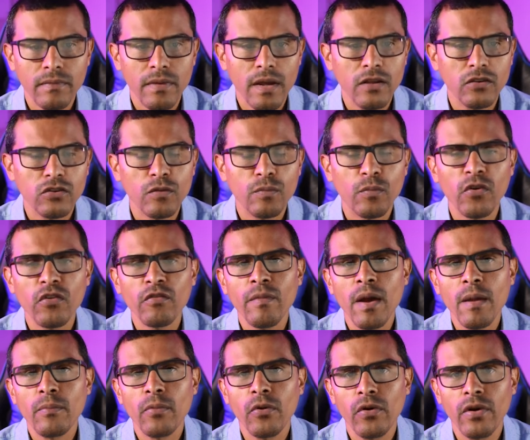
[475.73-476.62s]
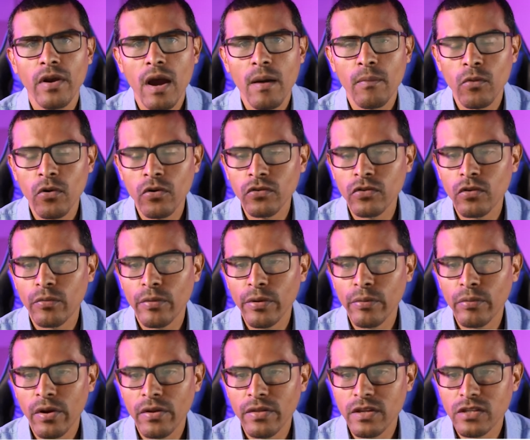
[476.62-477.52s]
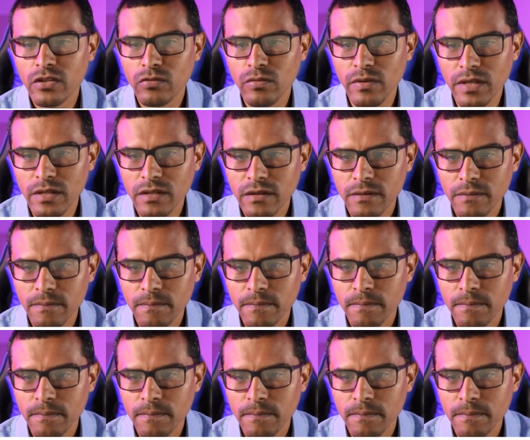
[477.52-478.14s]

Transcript: And to prove my point, I'm going to rerun this suite.